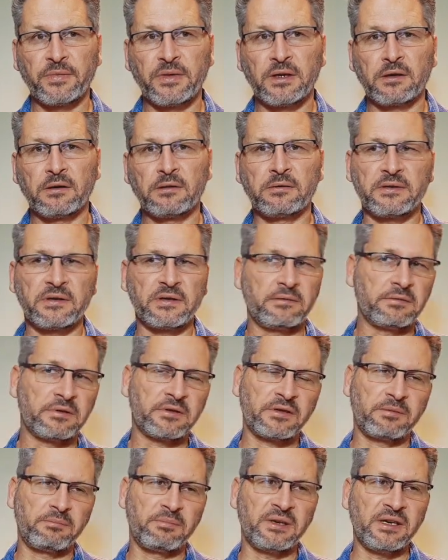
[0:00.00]
because it
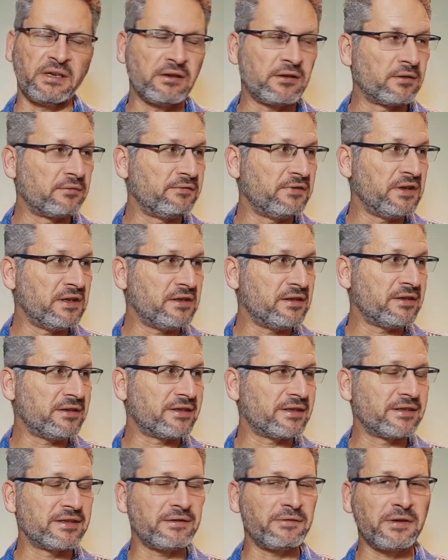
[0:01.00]
was a bit inconvenient
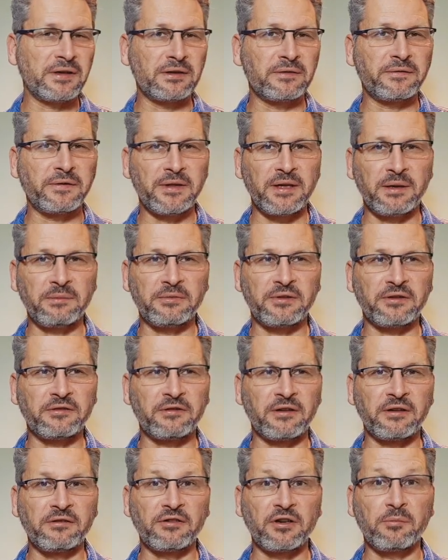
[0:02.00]
and difficult for them to
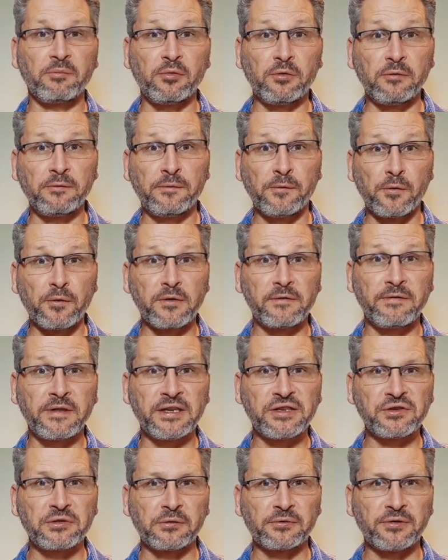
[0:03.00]
try and drop all four of their
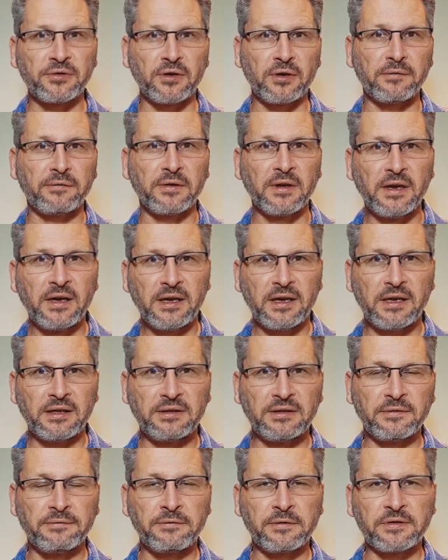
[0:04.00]
children off at
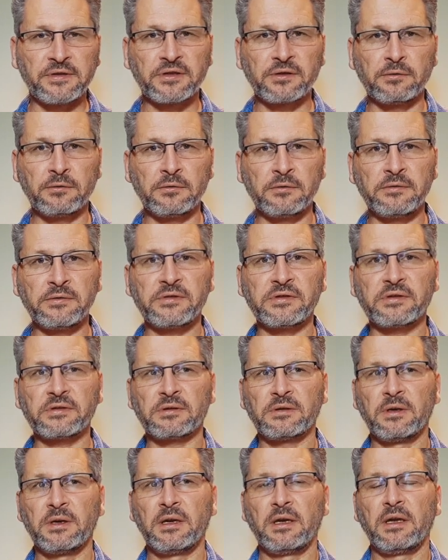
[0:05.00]
different schools.
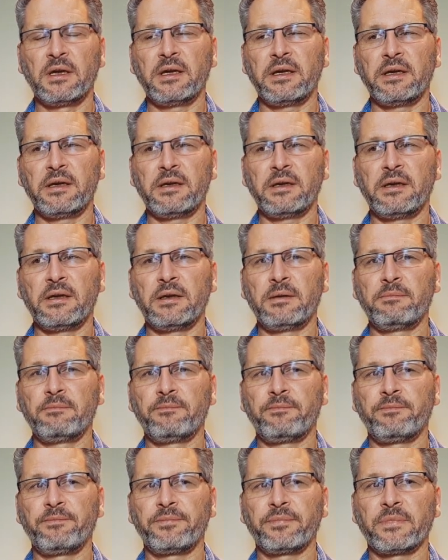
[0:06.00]
Um,
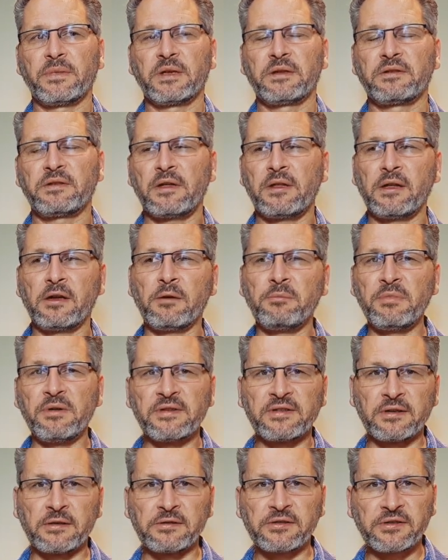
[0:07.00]
so they got me this
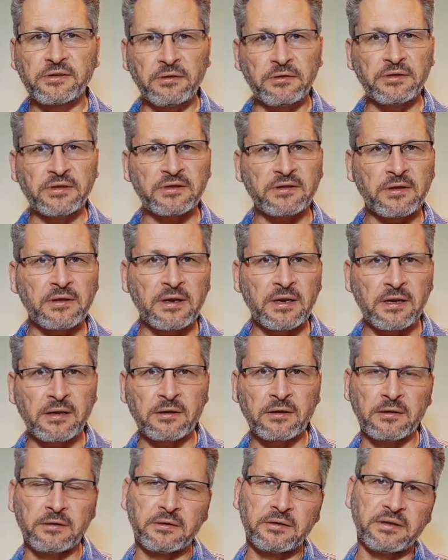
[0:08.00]
little scooter so that I
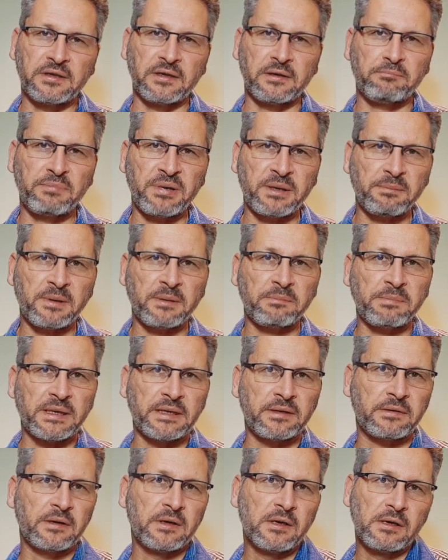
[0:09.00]
could uh, pat, pat,
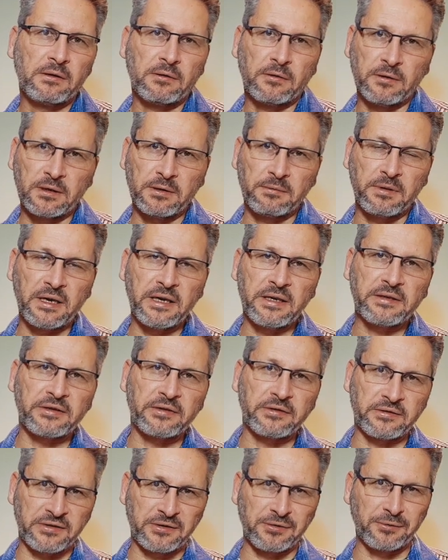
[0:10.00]
pat all the way
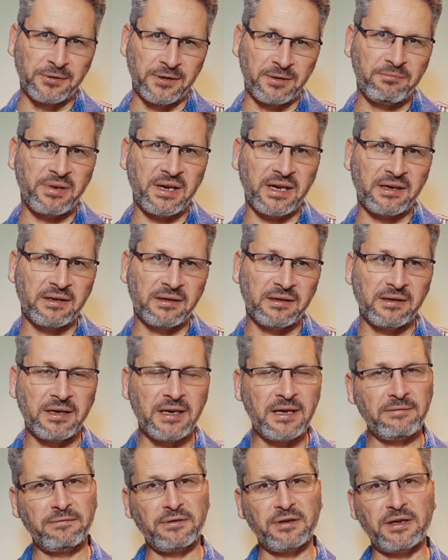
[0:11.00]
to school and back
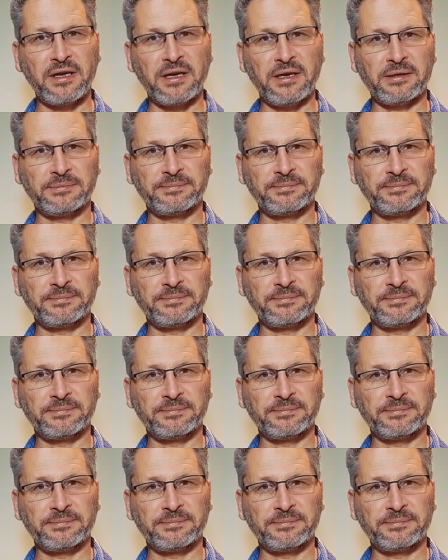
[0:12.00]
every day,